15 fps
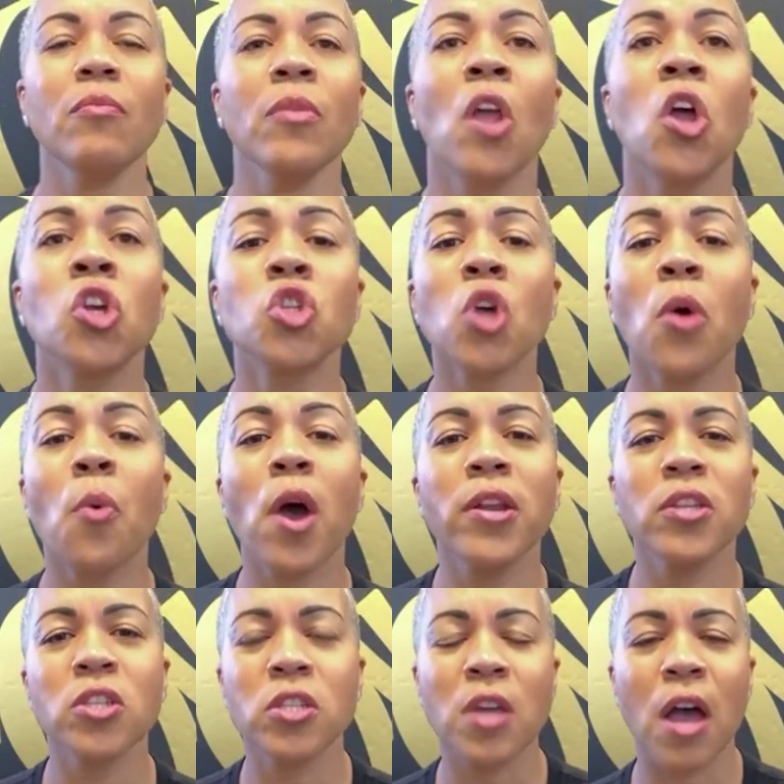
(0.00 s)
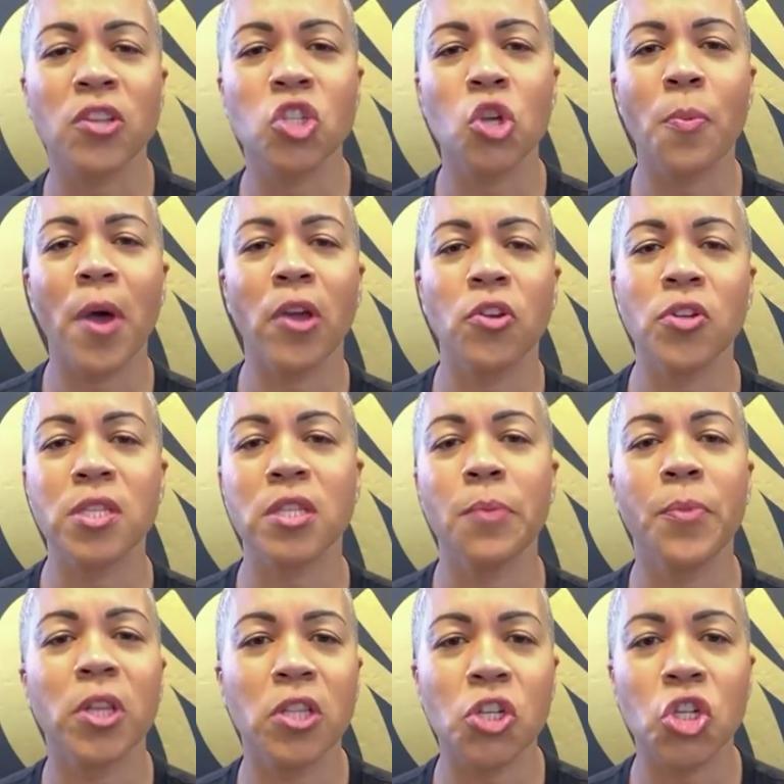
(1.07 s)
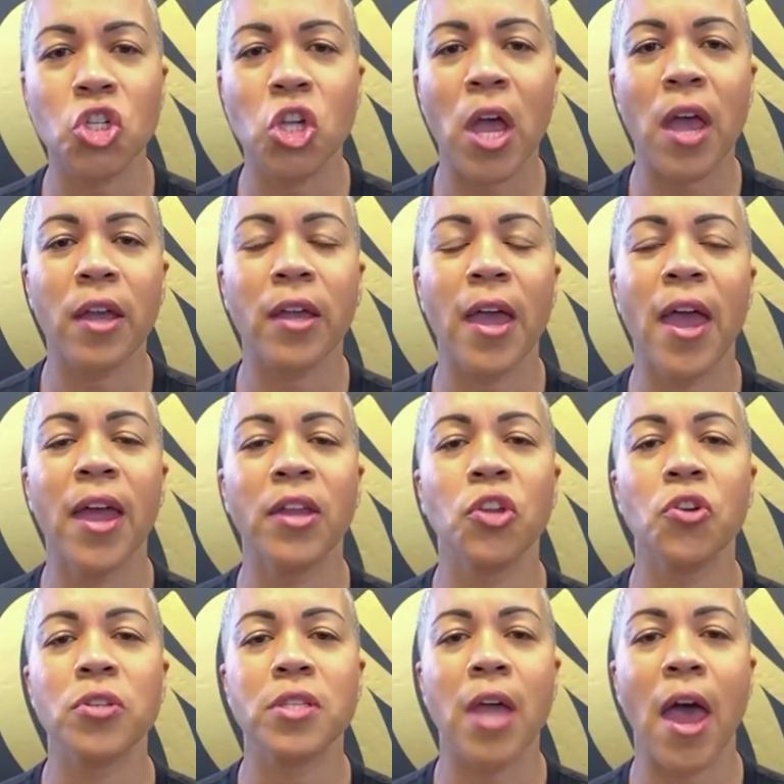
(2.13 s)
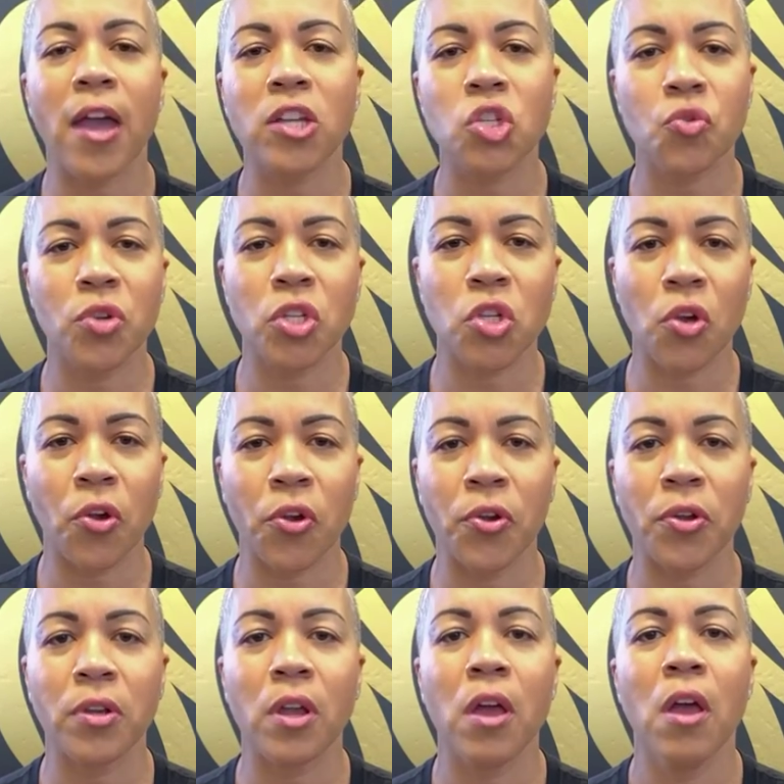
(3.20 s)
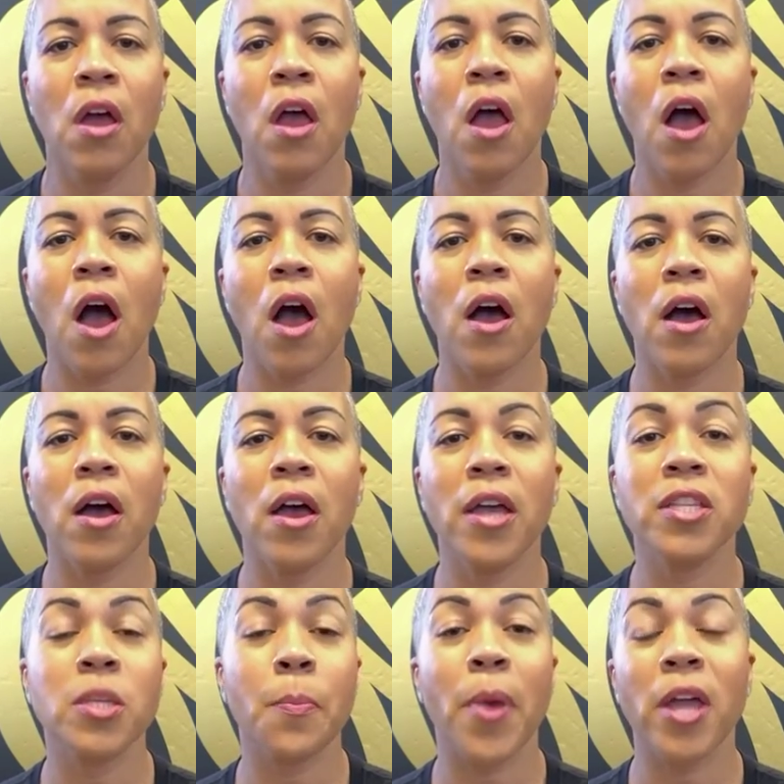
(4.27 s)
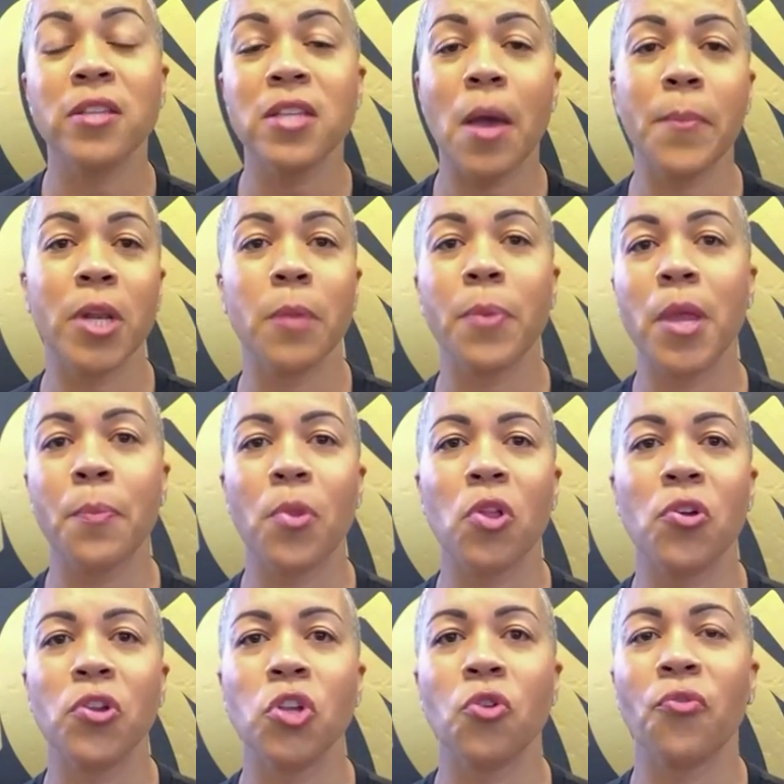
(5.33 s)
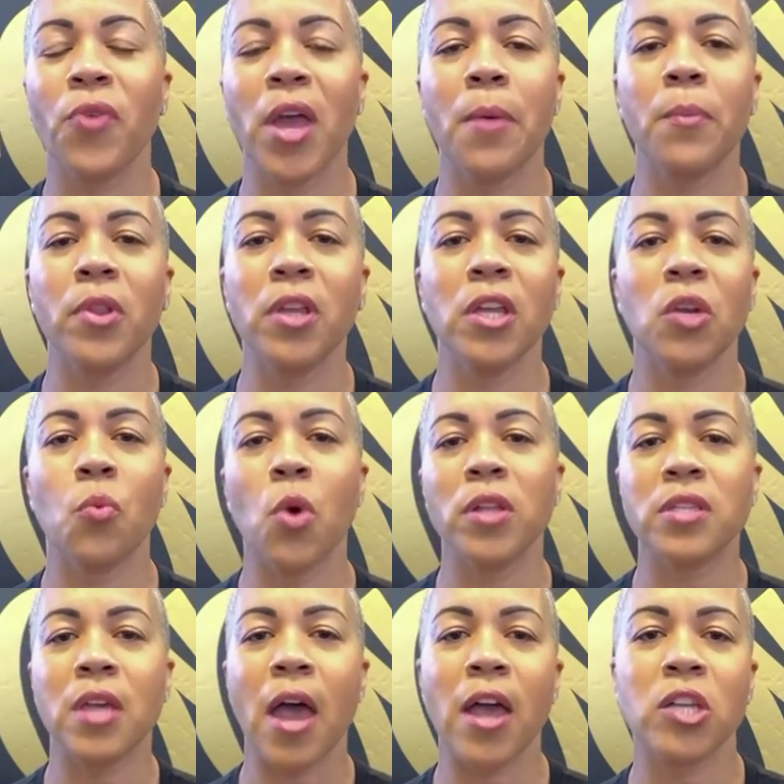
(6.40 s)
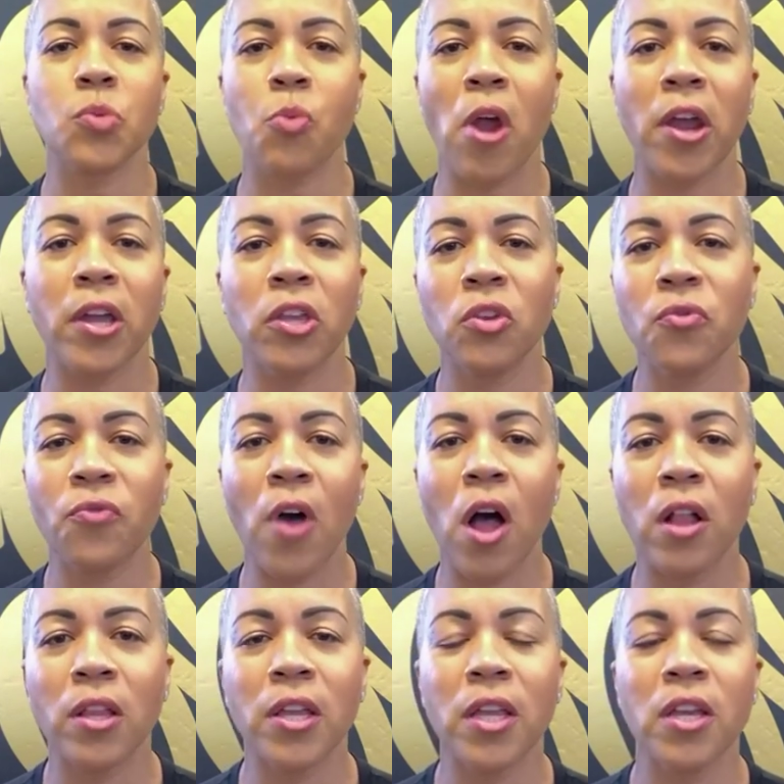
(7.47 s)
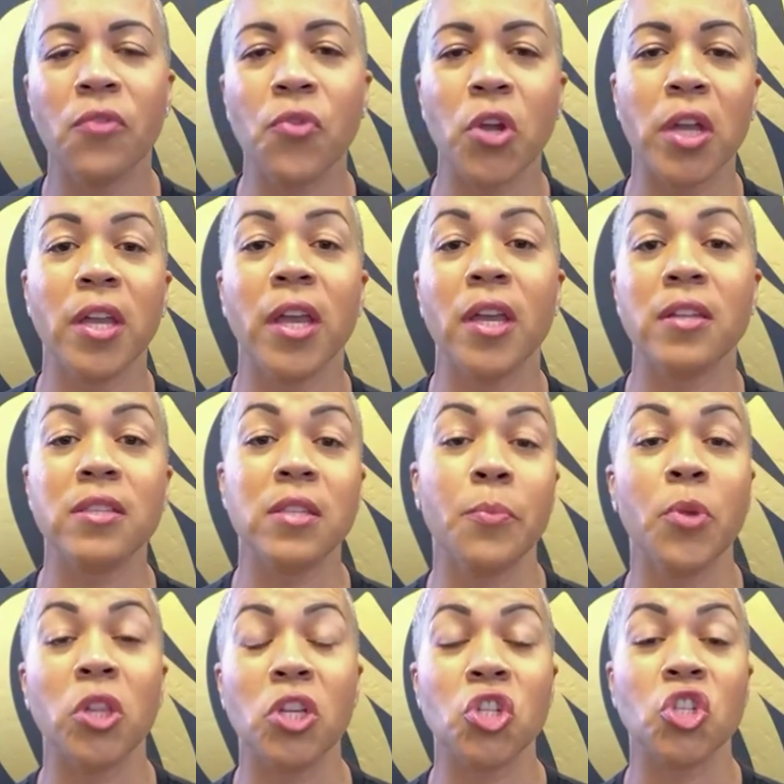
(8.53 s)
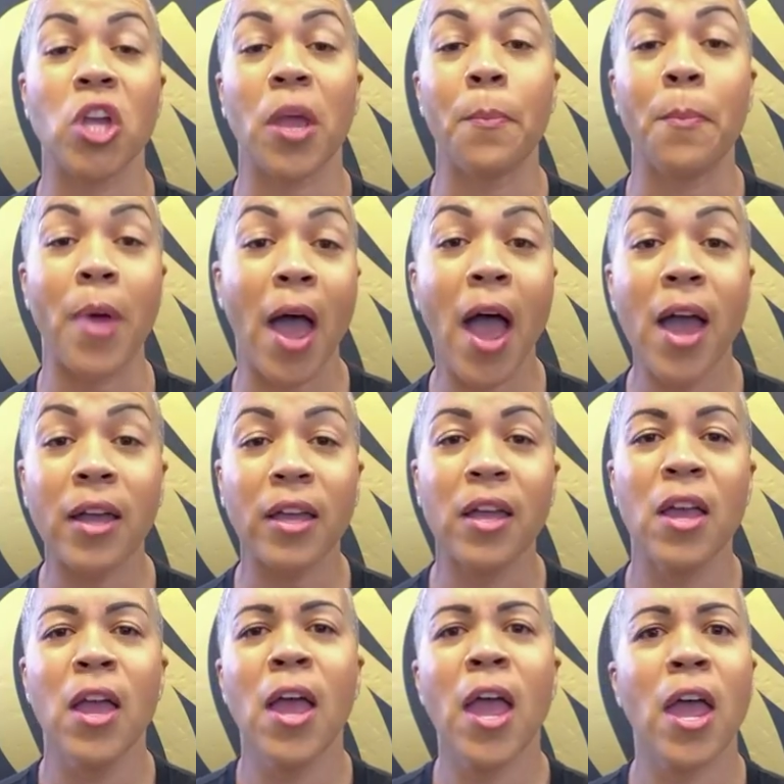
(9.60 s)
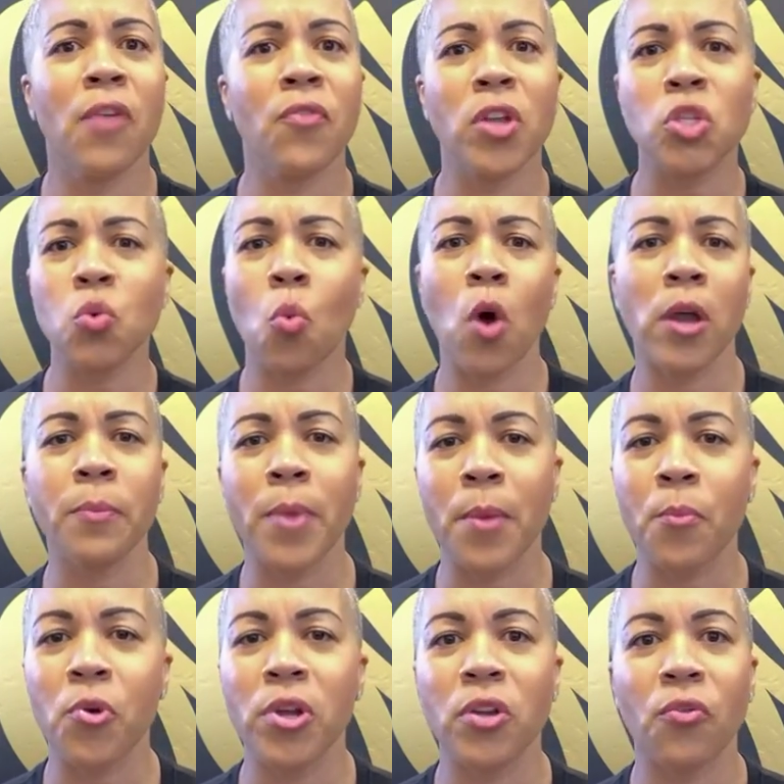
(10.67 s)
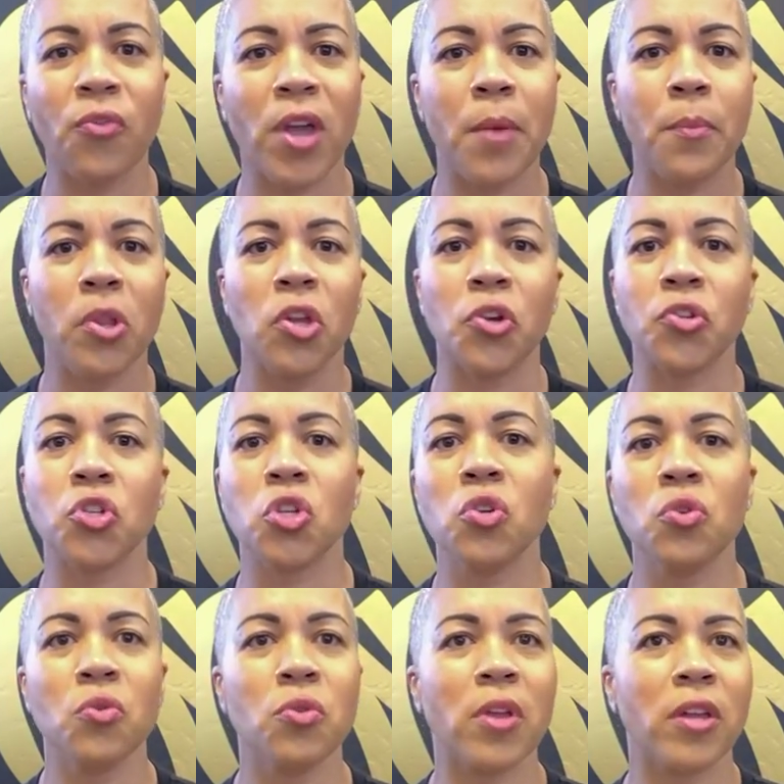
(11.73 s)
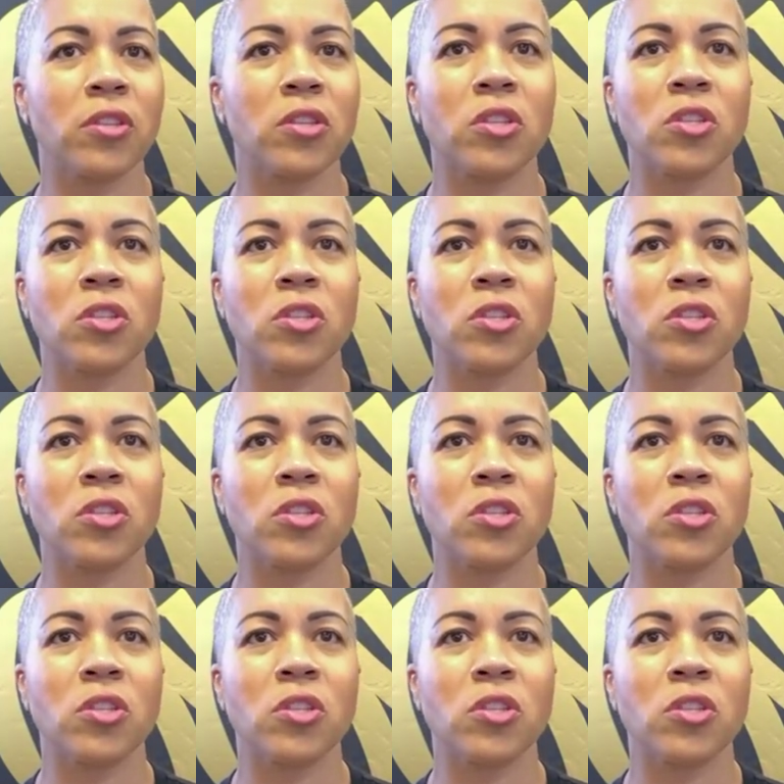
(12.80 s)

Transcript: So I wanted to talk to you about your stimulus check and your tax return. It depends how many people are in your family and what tax bracket you fall in, if you're going to get a stimulus check back. If it's one member in the family or two, that's